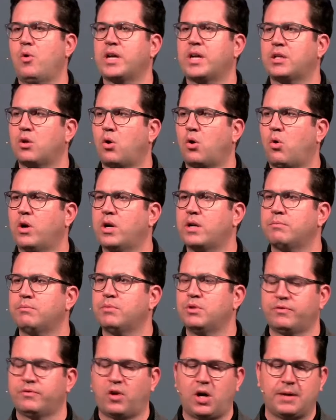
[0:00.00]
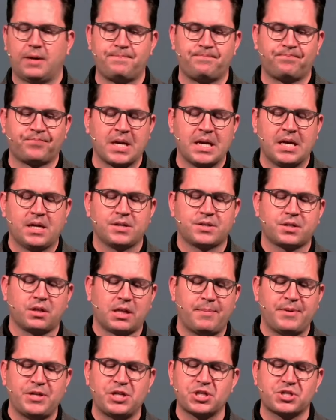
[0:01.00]
ignore it, and move on? So let
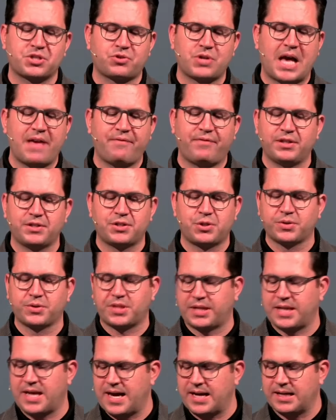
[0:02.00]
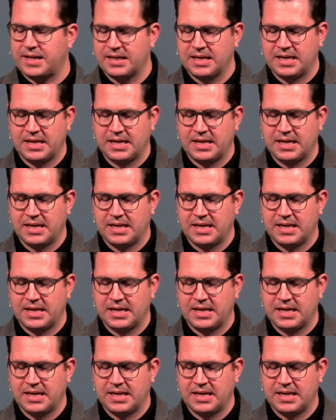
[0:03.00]
me just dive into it tonight.